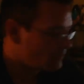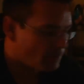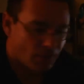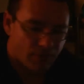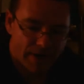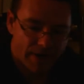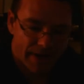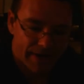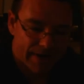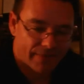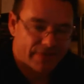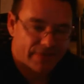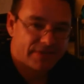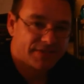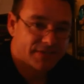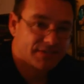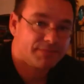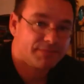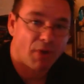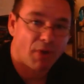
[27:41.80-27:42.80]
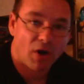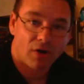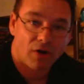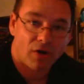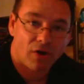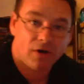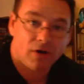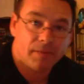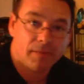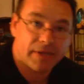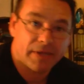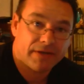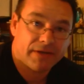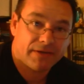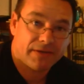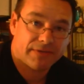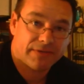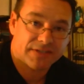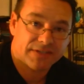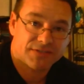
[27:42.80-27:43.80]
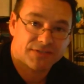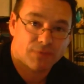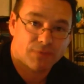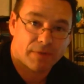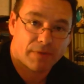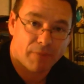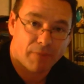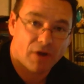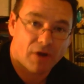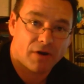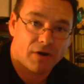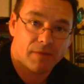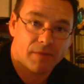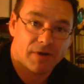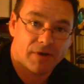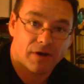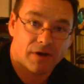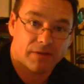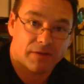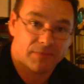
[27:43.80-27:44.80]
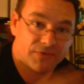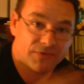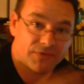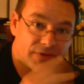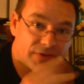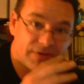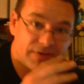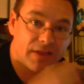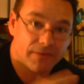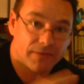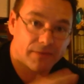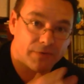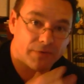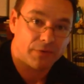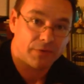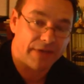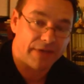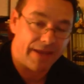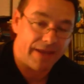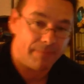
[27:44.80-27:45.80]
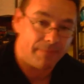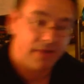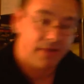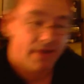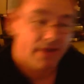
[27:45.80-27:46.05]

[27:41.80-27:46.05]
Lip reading: Okay, now this is Bart Ehrman. This is what Bart Ehrman argues, the telephone game.